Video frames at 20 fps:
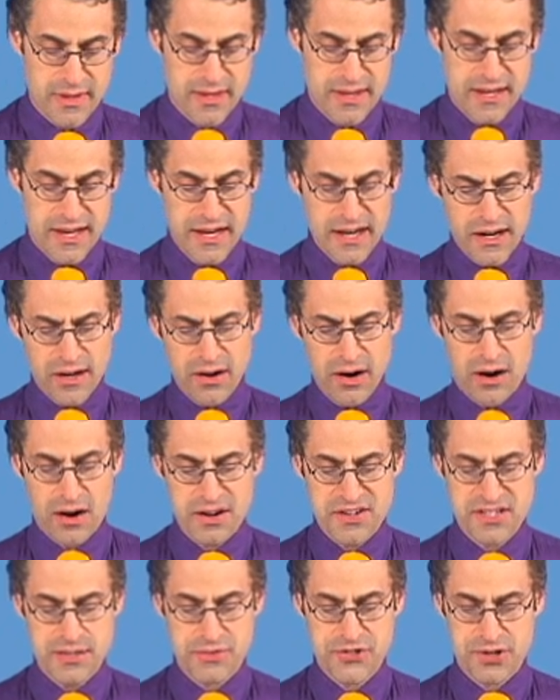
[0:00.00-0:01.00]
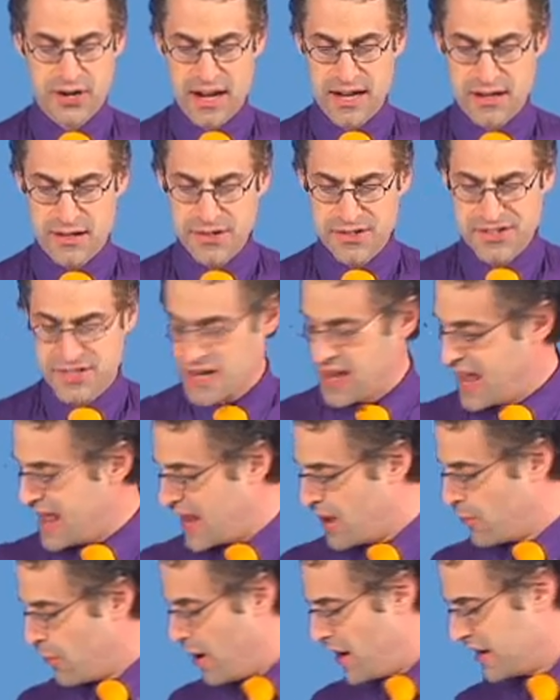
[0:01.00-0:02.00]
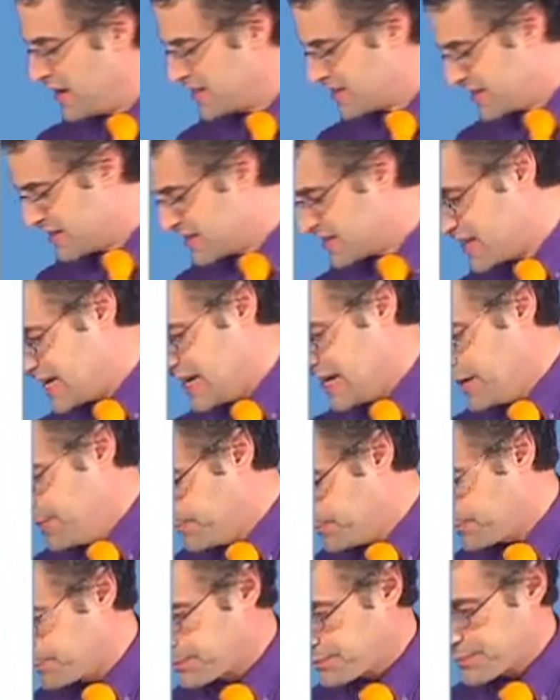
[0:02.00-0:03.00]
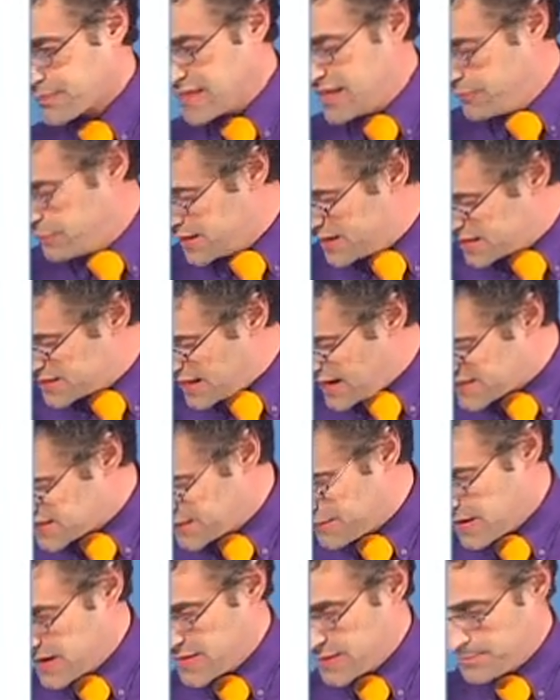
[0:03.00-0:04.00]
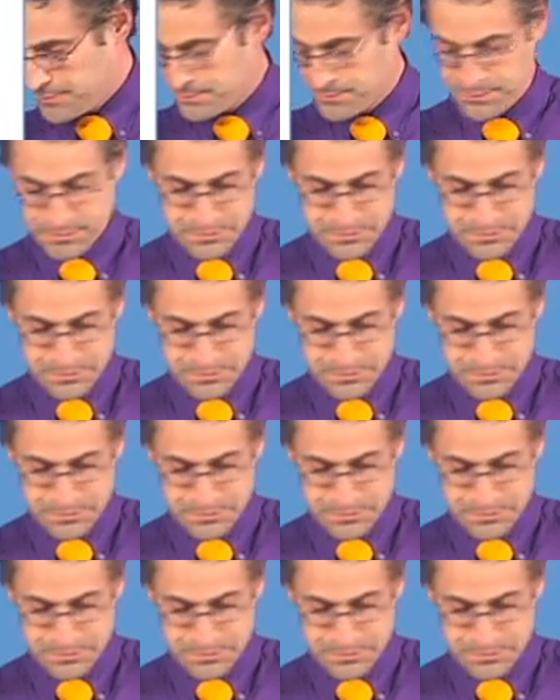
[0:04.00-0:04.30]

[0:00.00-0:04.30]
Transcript: here are some triangles, and I want us to see if we can classify them.